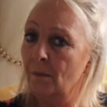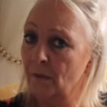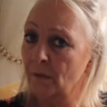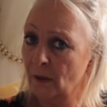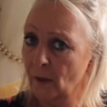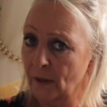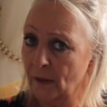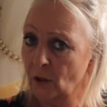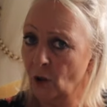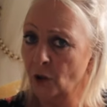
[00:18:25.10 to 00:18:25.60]

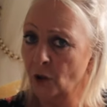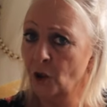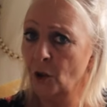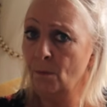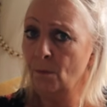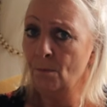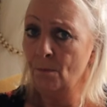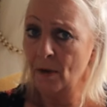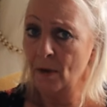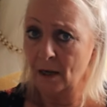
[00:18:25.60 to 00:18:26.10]
So he's got to
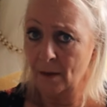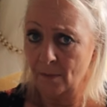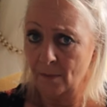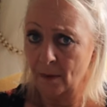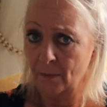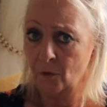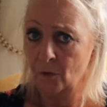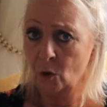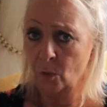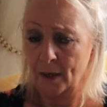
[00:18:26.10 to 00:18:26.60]
do
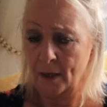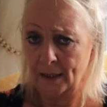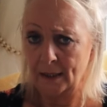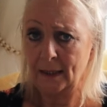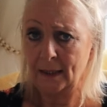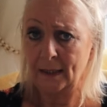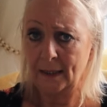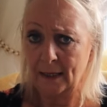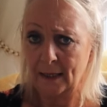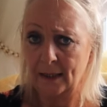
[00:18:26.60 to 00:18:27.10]
minimum
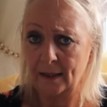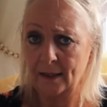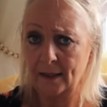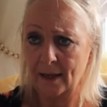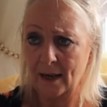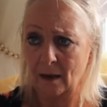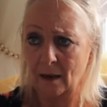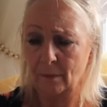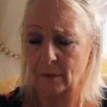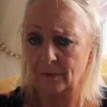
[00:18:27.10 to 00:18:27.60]
20 years
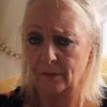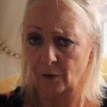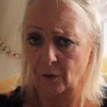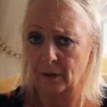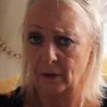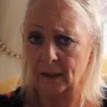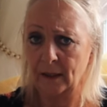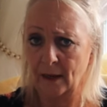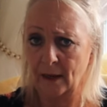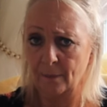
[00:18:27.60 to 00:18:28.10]
now
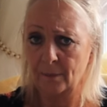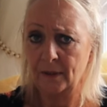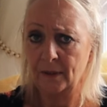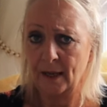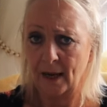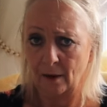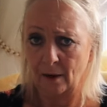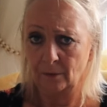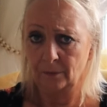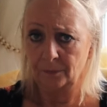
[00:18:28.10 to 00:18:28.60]
before he comes
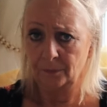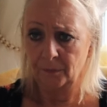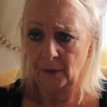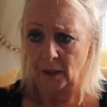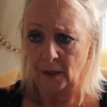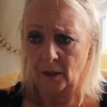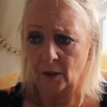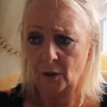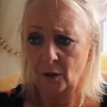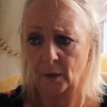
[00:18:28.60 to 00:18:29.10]
out.
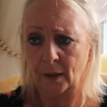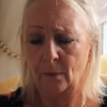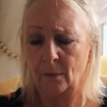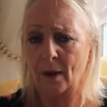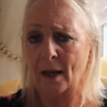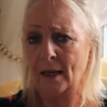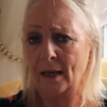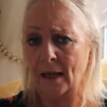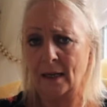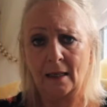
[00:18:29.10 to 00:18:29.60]
So he
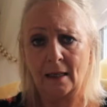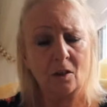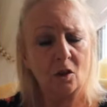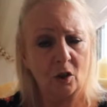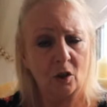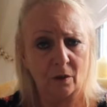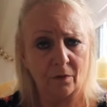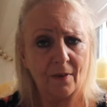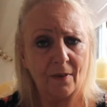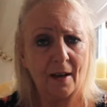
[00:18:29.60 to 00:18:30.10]
went in in
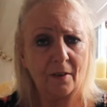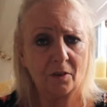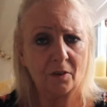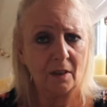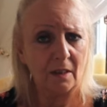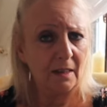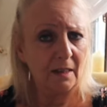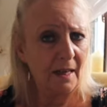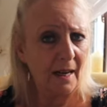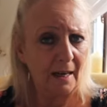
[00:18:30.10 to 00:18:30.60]

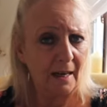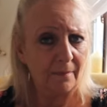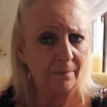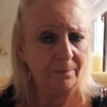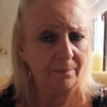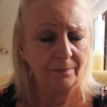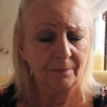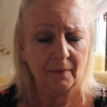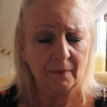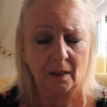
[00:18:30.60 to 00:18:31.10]
2010.
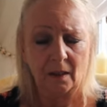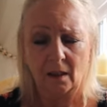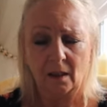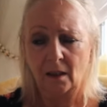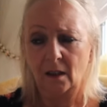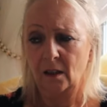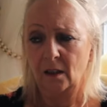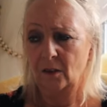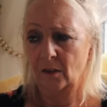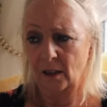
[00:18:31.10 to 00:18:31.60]

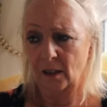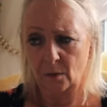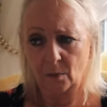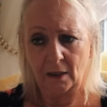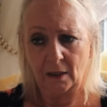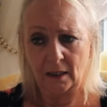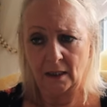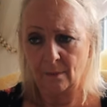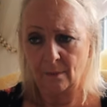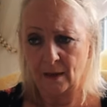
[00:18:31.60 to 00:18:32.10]
This
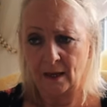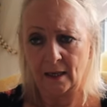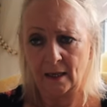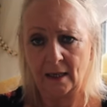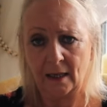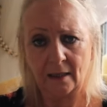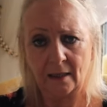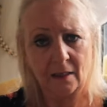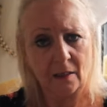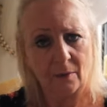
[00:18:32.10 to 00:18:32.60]
one he committed
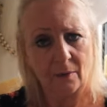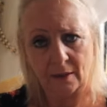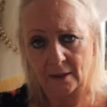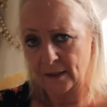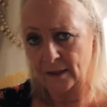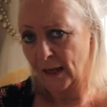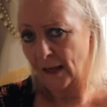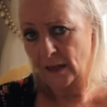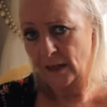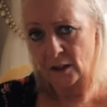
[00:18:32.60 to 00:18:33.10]
it, so
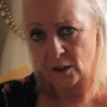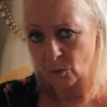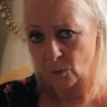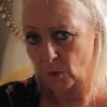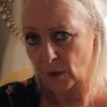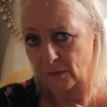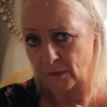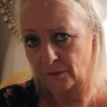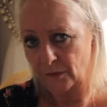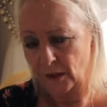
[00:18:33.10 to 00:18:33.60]
his sentence
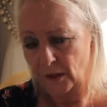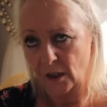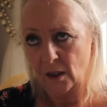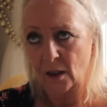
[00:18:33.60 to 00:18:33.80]
would have